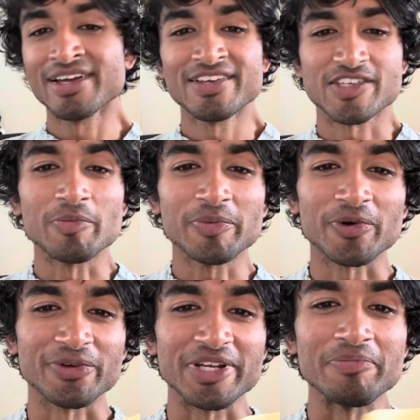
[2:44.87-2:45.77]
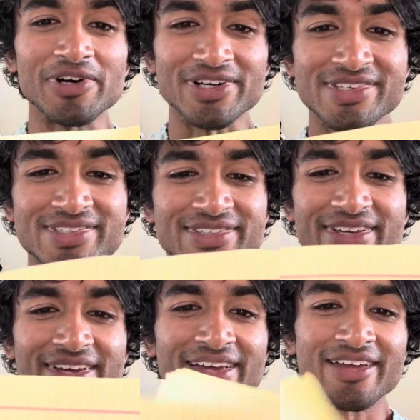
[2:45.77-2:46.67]
some people read books,
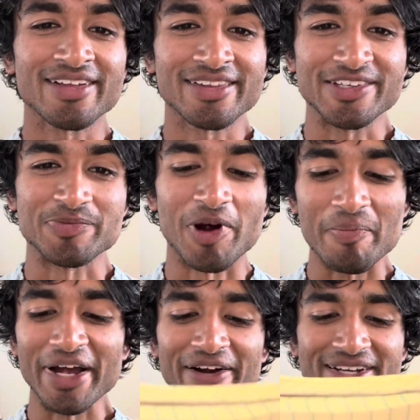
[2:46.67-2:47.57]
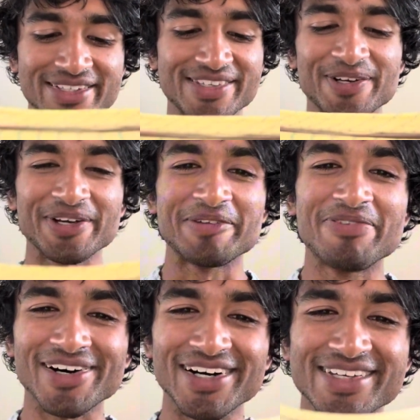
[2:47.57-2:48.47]
these barbarians read
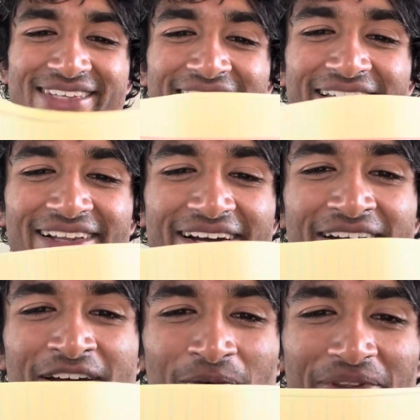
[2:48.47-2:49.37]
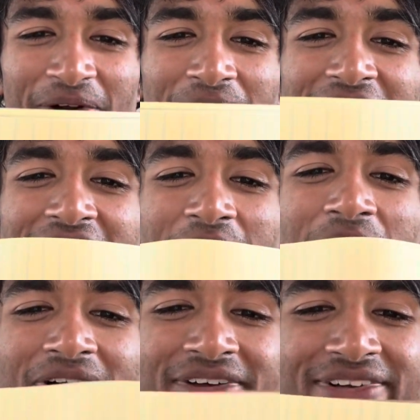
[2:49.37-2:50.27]
books, and when they're reading the
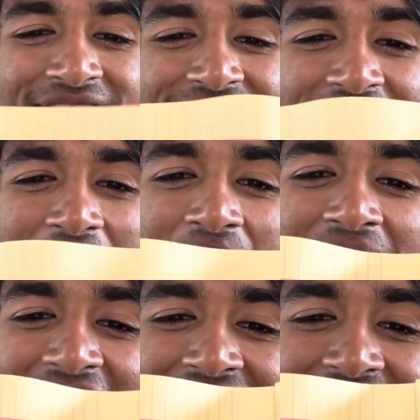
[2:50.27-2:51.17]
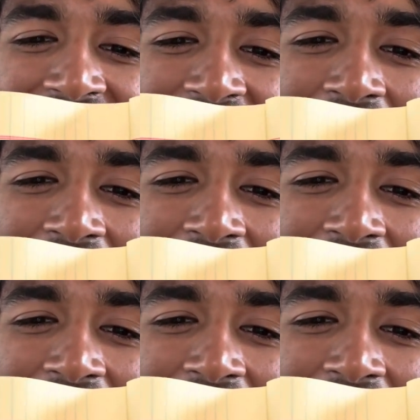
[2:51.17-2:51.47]
book, they're just like bending the